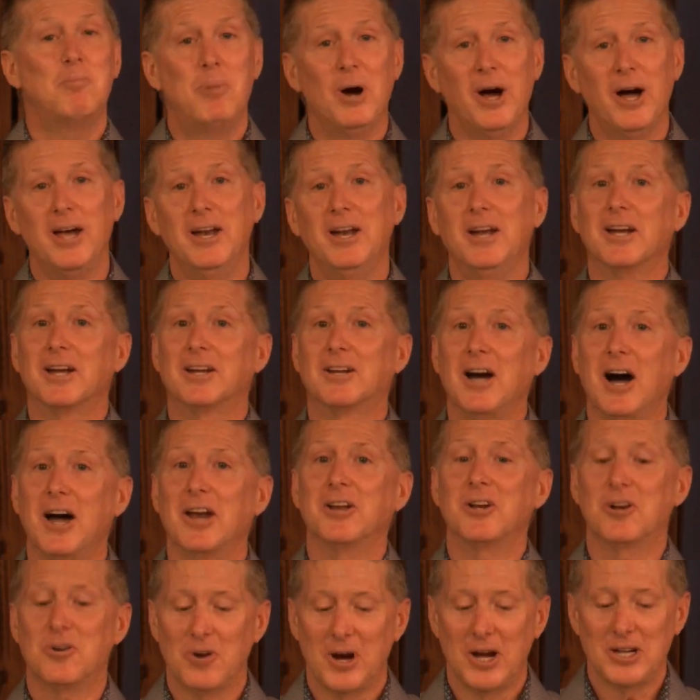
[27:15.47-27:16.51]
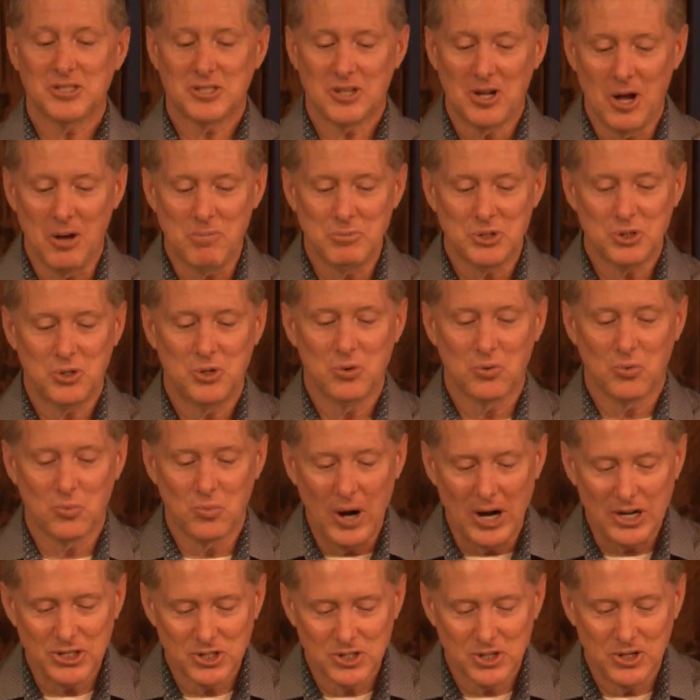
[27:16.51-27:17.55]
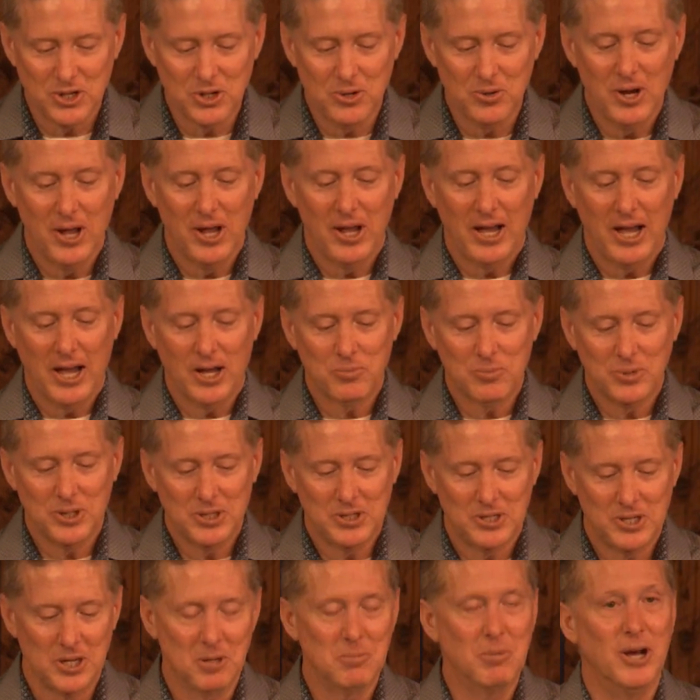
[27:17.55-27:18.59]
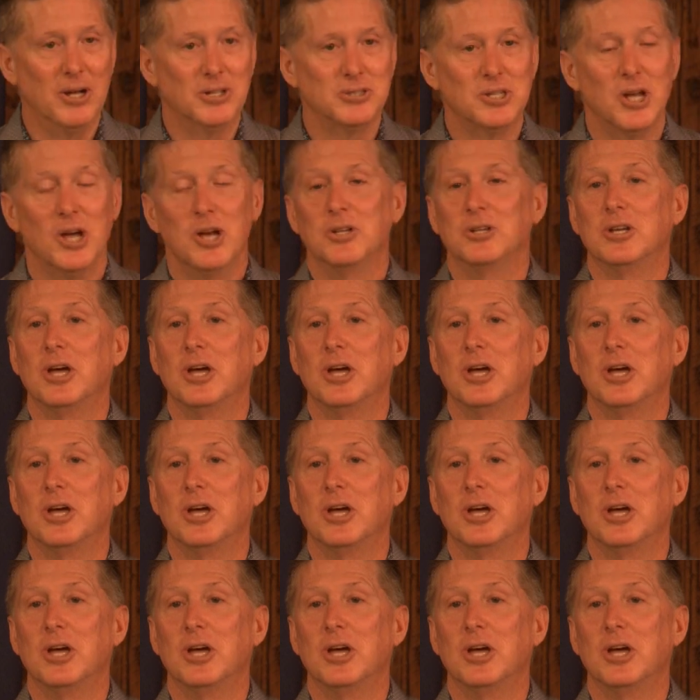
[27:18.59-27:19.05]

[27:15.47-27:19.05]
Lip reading: But God in Christ comes to rescue and redeem us.